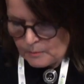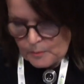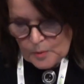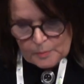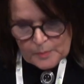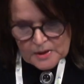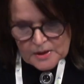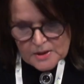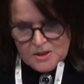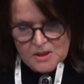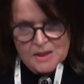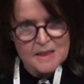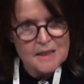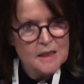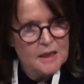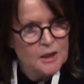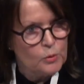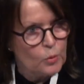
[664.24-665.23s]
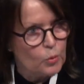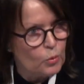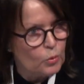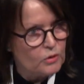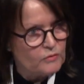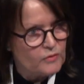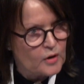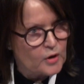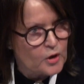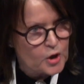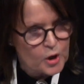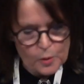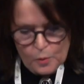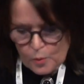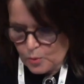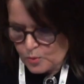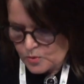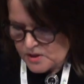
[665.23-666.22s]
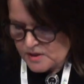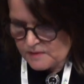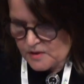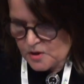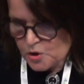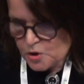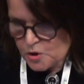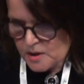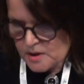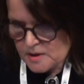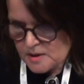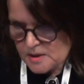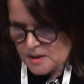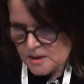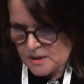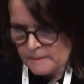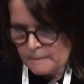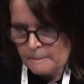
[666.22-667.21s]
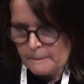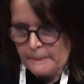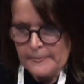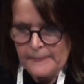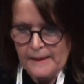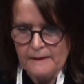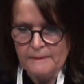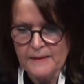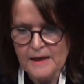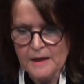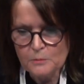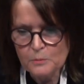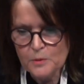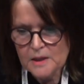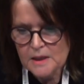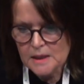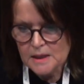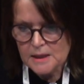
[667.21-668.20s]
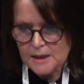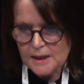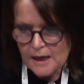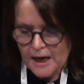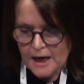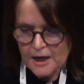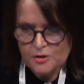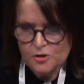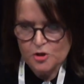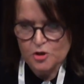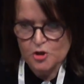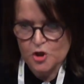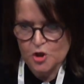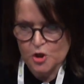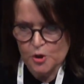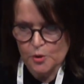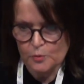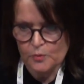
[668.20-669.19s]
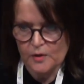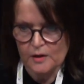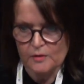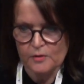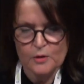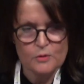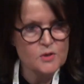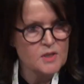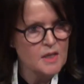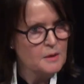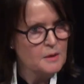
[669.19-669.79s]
mobility in all of our cohorts of interest. And then we had to show that those